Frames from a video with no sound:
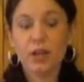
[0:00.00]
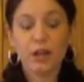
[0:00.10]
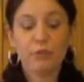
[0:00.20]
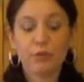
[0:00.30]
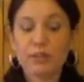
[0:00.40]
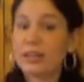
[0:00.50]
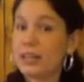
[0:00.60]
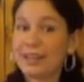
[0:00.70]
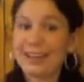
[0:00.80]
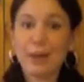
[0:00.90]
If we're taking
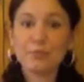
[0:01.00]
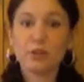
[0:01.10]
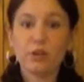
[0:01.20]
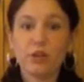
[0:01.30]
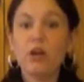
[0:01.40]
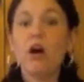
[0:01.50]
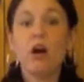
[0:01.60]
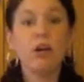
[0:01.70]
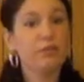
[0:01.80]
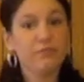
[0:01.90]
it in capsule,
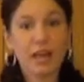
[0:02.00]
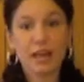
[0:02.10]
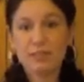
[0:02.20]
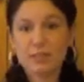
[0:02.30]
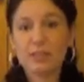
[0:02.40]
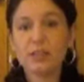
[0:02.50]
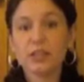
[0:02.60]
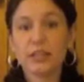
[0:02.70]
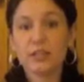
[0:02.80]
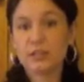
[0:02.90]
all of that
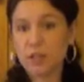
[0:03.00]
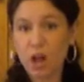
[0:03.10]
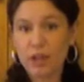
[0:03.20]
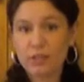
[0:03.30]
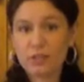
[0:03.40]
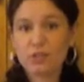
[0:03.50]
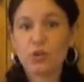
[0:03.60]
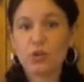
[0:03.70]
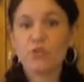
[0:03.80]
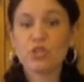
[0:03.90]
signaling is lost.
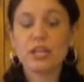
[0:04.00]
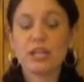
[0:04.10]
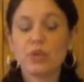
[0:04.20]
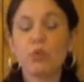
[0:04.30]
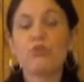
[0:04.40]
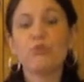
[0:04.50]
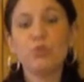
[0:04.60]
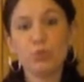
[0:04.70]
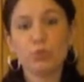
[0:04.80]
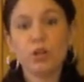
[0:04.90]
So if you take it with
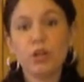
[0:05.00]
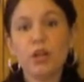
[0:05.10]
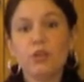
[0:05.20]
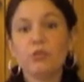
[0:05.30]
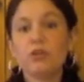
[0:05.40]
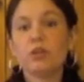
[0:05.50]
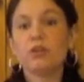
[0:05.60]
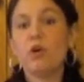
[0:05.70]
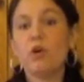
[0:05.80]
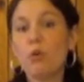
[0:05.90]
food, you can
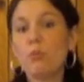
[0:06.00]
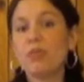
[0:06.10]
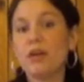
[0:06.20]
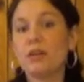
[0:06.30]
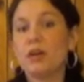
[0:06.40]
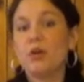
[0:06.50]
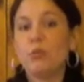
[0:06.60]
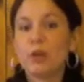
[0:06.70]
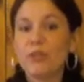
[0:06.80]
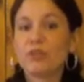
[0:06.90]
hope that
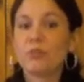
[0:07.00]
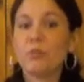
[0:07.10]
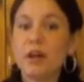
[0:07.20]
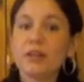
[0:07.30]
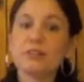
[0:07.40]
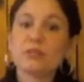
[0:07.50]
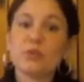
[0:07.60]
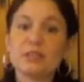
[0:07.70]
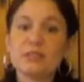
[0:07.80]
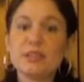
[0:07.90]
whatever your body is
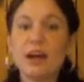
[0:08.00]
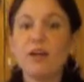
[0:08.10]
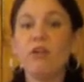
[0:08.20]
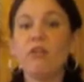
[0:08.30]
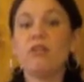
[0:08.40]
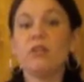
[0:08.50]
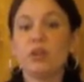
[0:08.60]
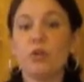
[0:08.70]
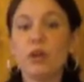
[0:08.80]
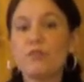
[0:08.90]
going to tell,
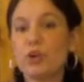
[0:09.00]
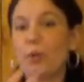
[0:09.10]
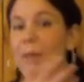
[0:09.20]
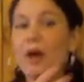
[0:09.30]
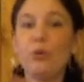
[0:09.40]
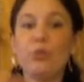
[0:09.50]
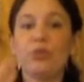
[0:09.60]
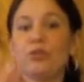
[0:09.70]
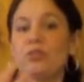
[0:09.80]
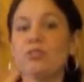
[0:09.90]
whatever your mouth
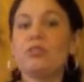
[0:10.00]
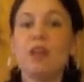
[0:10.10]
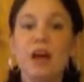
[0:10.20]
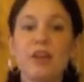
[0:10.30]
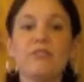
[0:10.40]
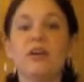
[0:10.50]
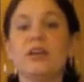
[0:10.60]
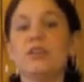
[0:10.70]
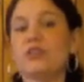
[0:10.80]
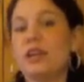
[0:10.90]
and your saliva
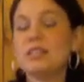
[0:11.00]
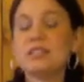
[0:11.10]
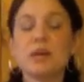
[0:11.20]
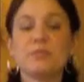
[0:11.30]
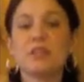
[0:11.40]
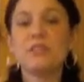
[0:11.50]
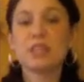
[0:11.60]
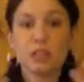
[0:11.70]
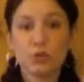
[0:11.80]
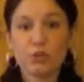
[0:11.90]
and your enzymes and everything
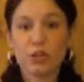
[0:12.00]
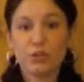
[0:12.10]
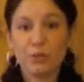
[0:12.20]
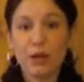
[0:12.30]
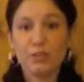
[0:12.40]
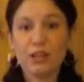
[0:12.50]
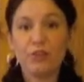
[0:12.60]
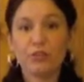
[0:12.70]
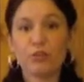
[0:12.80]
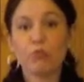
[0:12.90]
that goes on in your mouth
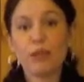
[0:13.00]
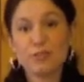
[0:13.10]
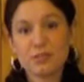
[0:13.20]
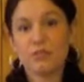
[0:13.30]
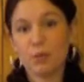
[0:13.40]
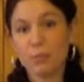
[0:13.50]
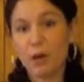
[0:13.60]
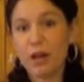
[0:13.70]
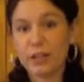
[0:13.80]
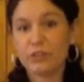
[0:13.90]
tells the rest of your
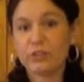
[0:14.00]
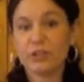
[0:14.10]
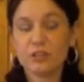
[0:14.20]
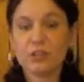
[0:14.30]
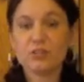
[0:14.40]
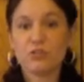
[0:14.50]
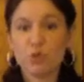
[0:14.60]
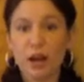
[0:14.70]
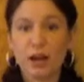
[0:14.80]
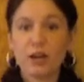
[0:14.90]
body and your digestive
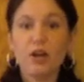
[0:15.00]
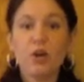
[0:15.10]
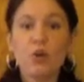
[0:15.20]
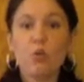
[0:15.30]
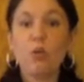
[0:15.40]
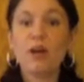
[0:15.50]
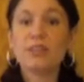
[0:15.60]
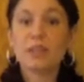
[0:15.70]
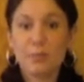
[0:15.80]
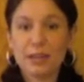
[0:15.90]
tract what's
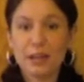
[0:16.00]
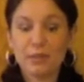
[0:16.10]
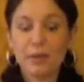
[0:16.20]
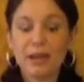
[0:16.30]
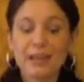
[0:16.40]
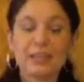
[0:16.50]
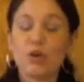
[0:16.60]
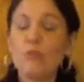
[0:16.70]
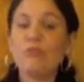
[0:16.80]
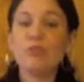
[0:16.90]
coming down the pike, that
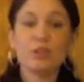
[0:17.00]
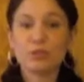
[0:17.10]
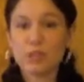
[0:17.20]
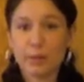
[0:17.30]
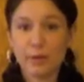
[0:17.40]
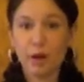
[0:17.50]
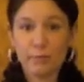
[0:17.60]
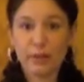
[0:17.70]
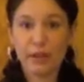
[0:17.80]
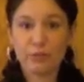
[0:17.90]
hopefully those same
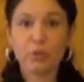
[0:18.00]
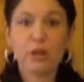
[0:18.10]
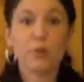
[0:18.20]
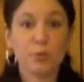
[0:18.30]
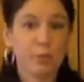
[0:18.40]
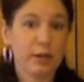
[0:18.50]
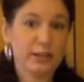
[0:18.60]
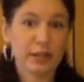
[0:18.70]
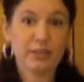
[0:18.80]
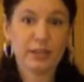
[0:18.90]
compounds will help you break
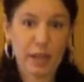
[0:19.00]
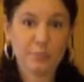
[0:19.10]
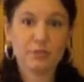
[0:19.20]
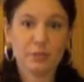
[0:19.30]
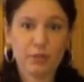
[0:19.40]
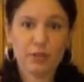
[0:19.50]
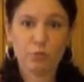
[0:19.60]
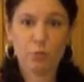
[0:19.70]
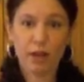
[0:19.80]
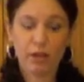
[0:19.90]
down the capsule as
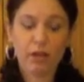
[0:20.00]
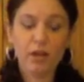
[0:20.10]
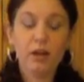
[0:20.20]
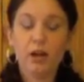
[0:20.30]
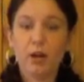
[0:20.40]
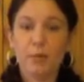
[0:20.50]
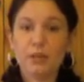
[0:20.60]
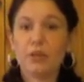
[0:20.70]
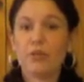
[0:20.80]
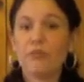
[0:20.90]
well.
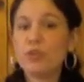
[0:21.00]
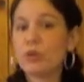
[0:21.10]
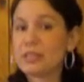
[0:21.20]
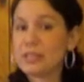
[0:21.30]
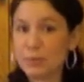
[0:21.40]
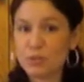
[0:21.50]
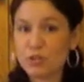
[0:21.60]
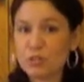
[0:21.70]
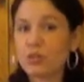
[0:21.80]
And there are a few exceptions.